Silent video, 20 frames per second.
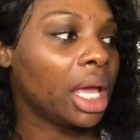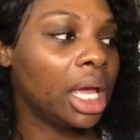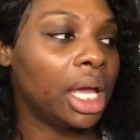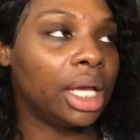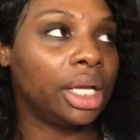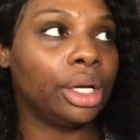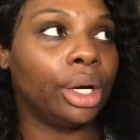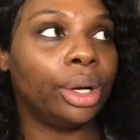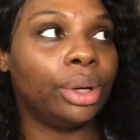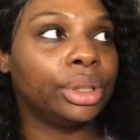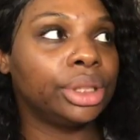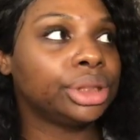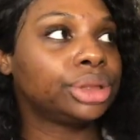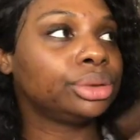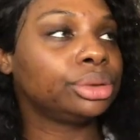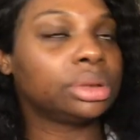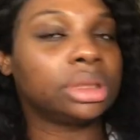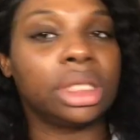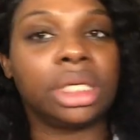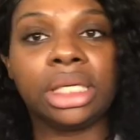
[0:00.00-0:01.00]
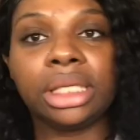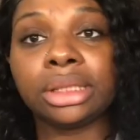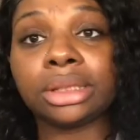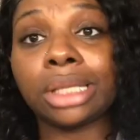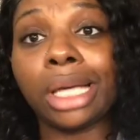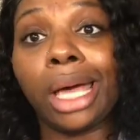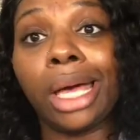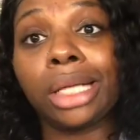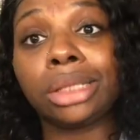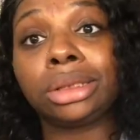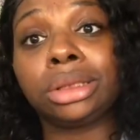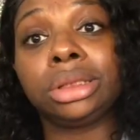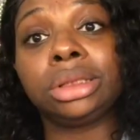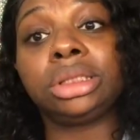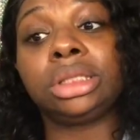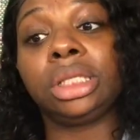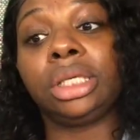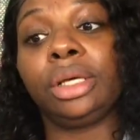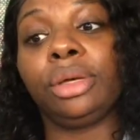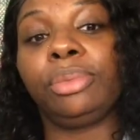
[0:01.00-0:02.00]
And the only two things I actually
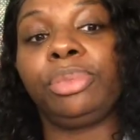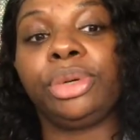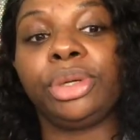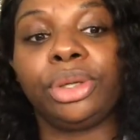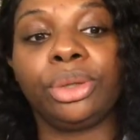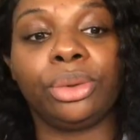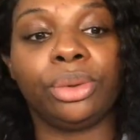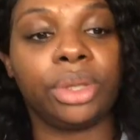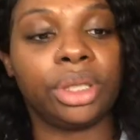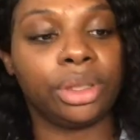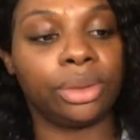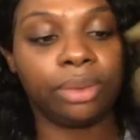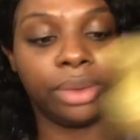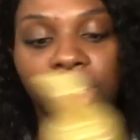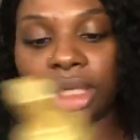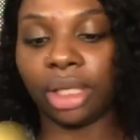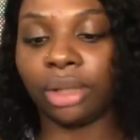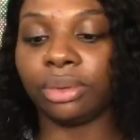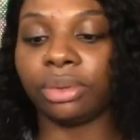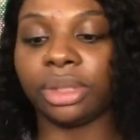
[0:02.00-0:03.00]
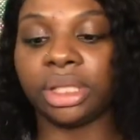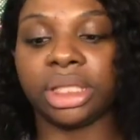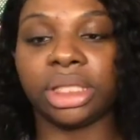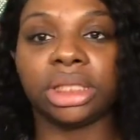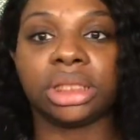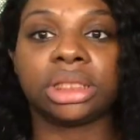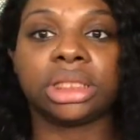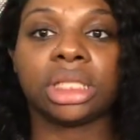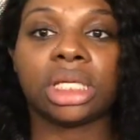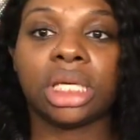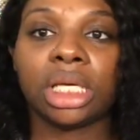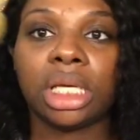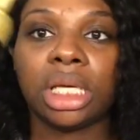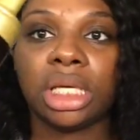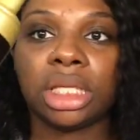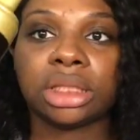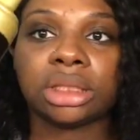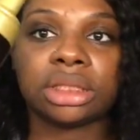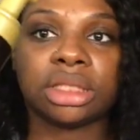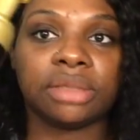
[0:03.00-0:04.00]
did put on the wig was
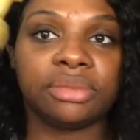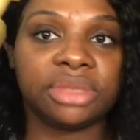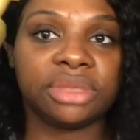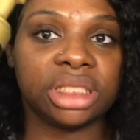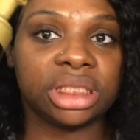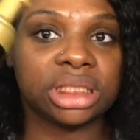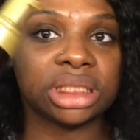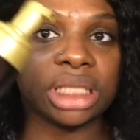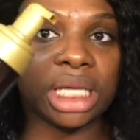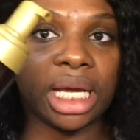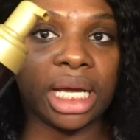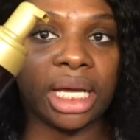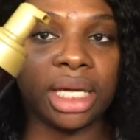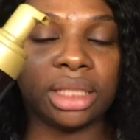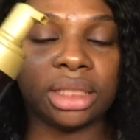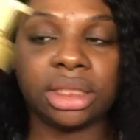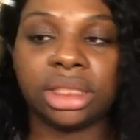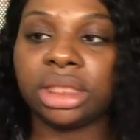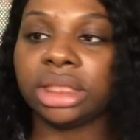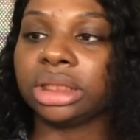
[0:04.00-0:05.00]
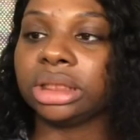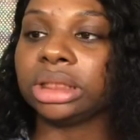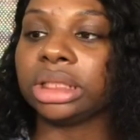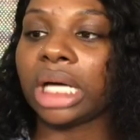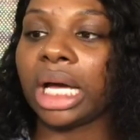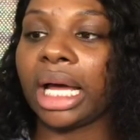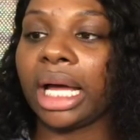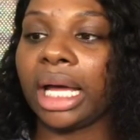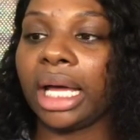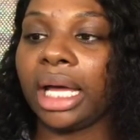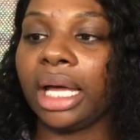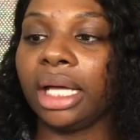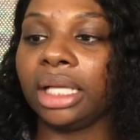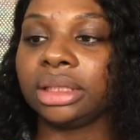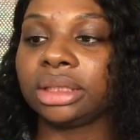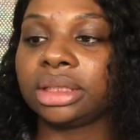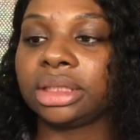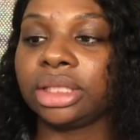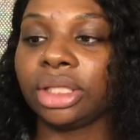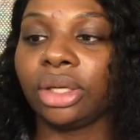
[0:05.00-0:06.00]
some
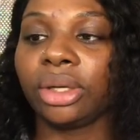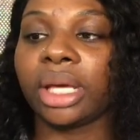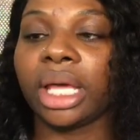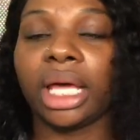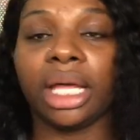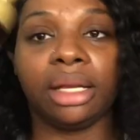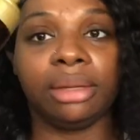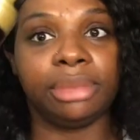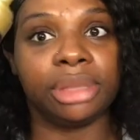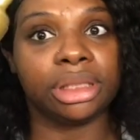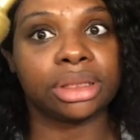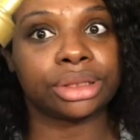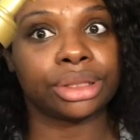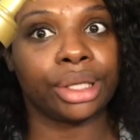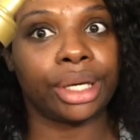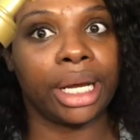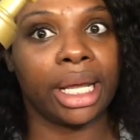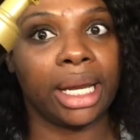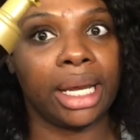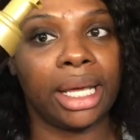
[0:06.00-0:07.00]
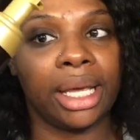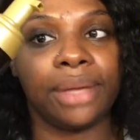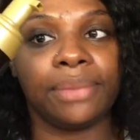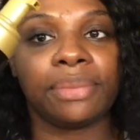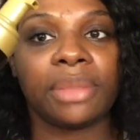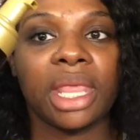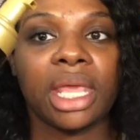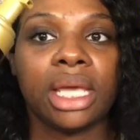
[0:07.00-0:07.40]
silk elements. Sorry, I lied.